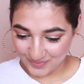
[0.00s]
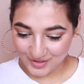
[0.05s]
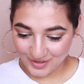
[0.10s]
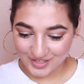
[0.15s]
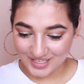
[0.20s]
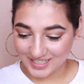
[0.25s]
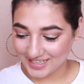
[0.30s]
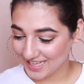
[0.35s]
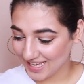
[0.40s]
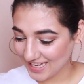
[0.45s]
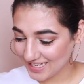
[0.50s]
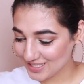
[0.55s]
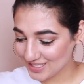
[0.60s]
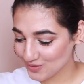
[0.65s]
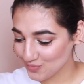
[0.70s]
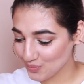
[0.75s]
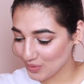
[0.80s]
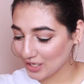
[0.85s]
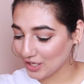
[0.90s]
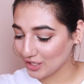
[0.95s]
Okay,
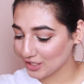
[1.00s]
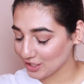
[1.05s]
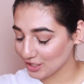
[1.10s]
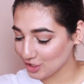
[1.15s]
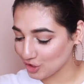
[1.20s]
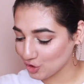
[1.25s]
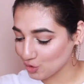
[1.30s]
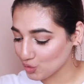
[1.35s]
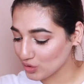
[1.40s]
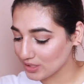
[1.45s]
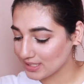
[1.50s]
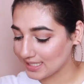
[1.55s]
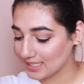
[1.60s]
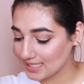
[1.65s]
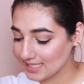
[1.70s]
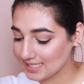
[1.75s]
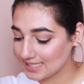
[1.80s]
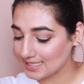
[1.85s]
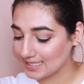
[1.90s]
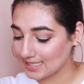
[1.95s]
next we're gonna use
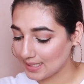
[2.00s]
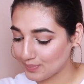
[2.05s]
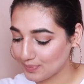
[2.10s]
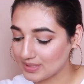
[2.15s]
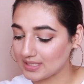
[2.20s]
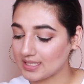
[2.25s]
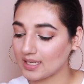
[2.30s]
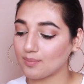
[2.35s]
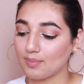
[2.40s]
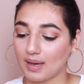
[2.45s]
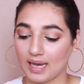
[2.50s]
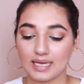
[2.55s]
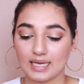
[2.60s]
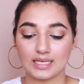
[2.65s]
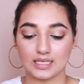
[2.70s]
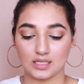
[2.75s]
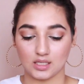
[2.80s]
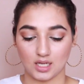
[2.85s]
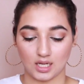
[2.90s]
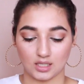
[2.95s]
this lipstick by
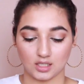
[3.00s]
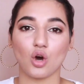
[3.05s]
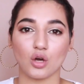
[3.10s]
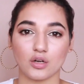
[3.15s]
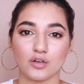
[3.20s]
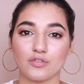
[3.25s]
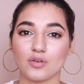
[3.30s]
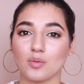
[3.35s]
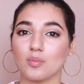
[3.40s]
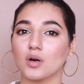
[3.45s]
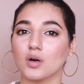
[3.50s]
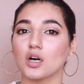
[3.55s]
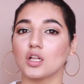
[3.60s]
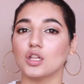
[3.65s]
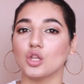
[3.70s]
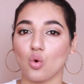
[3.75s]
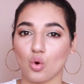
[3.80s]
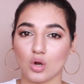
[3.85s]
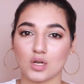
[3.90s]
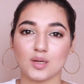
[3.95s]
In Color. I got it from a
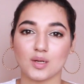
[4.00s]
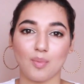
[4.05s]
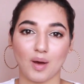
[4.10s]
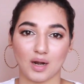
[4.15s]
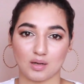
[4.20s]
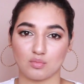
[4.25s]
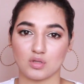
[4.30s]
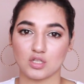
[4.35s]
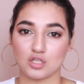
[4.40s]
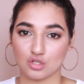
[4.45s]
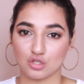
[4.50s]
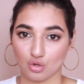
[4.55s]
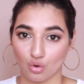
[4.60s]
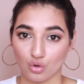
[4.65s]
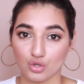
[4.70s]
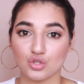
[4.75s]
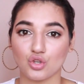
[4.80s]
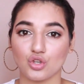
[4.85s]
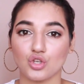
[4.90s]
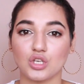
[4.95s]
local department
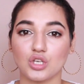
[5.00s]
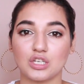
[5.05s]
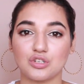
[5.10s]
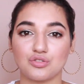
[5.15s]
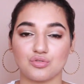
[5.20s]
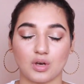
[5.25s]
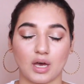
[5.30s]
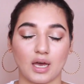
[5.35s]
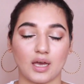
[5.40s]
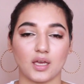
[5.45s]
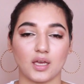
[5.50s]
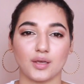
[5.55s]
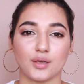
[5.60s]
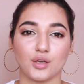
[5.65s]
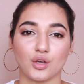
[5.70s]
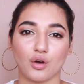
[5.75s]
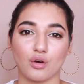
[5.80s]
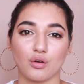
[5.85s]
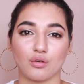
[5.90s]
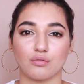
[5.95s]
store, so you can try
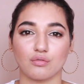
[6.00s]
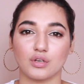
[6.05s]
your